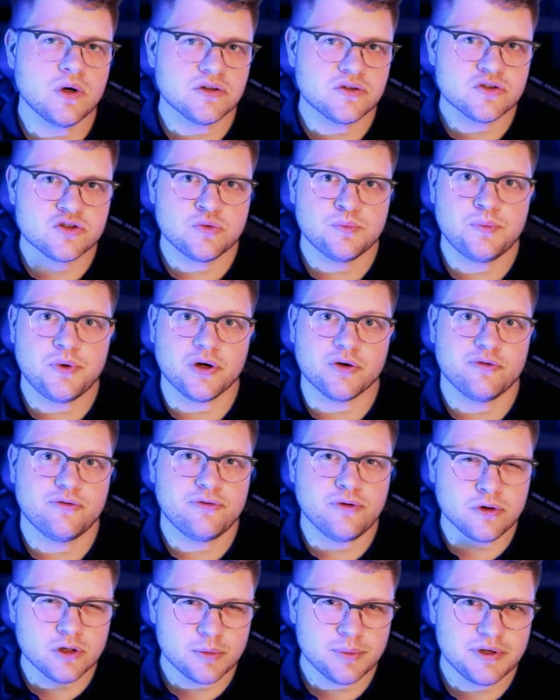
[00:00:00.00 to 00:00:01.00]
you want to support
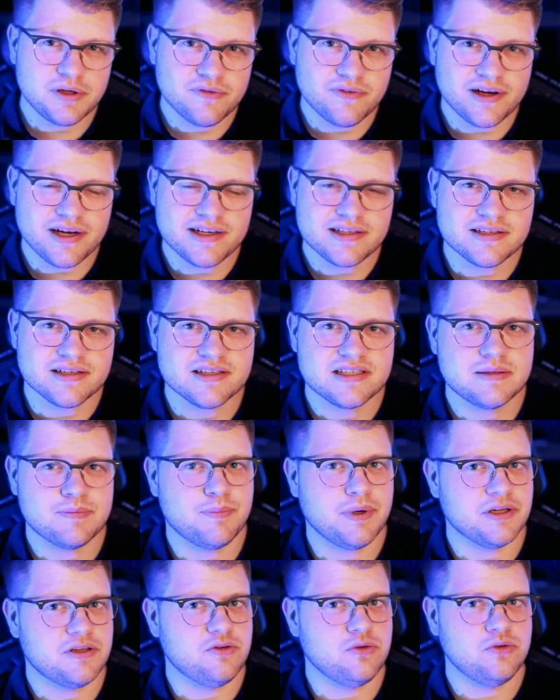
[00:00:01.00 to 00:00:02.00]
foldable devices,
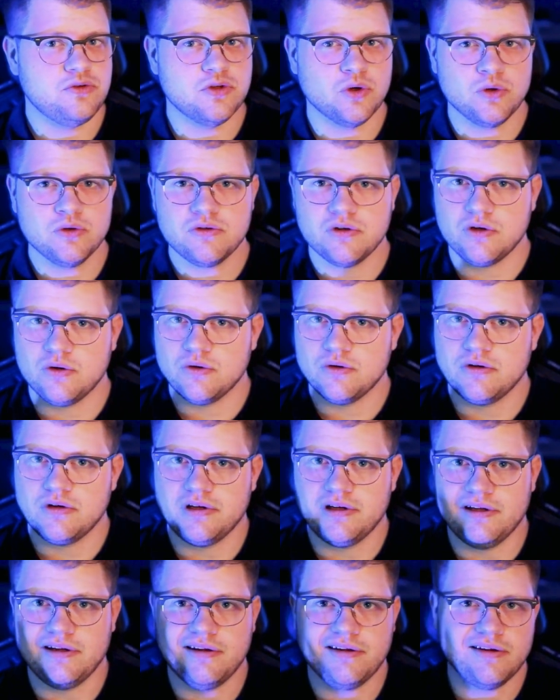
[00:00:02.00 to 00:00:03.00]
but you don't
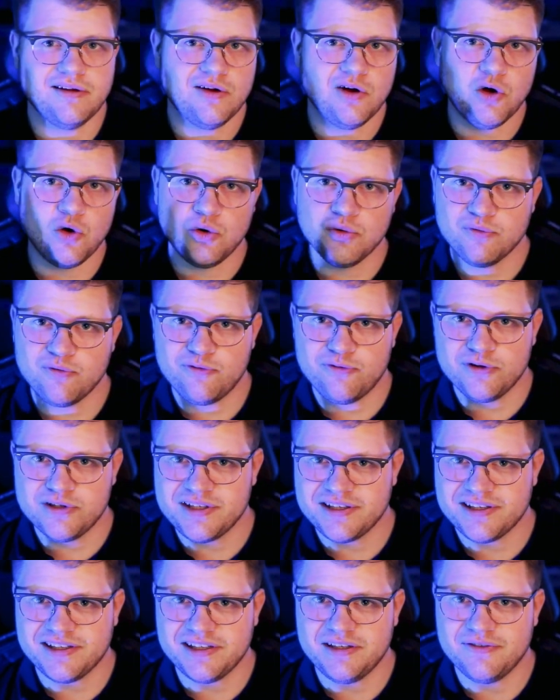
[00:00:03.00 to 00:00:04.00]
own an own
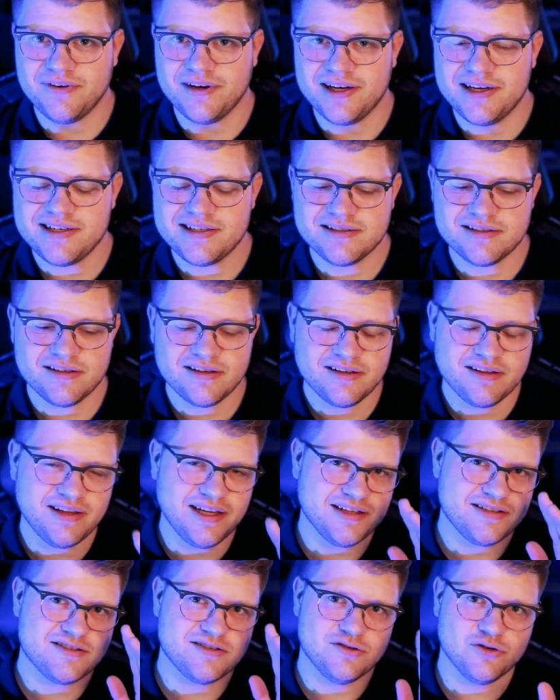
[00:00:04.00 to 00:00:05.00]
physical device,
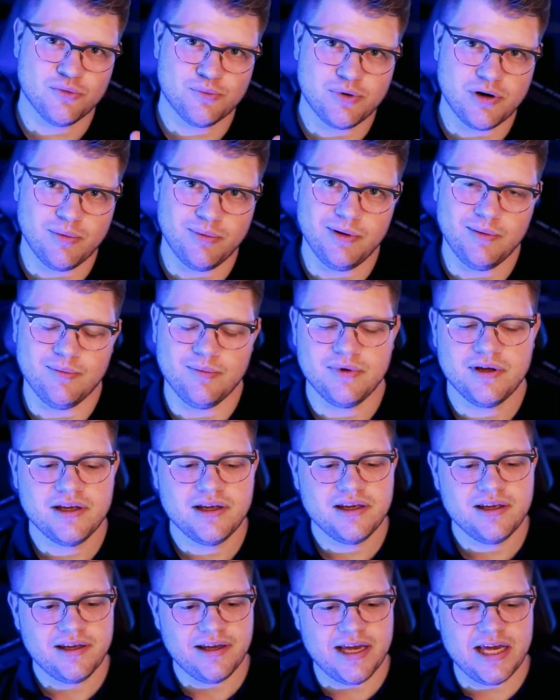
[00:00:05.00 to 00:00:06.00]
that's no problem.
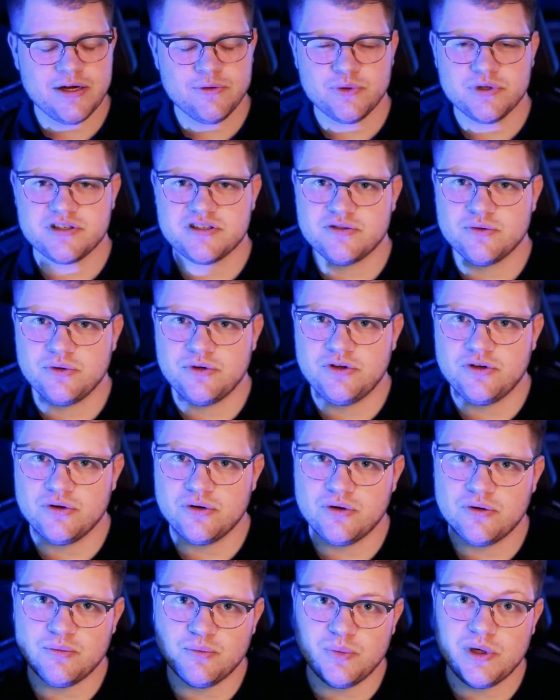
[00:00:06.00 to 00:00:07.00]
Android
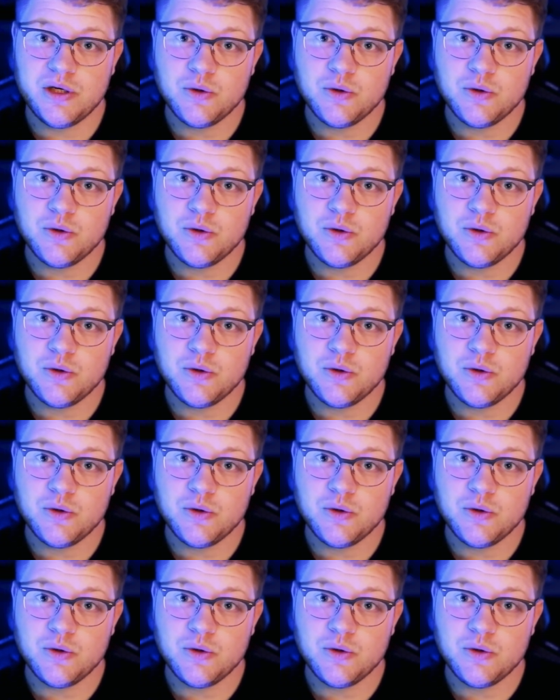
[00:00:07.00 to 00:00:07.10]
Studio,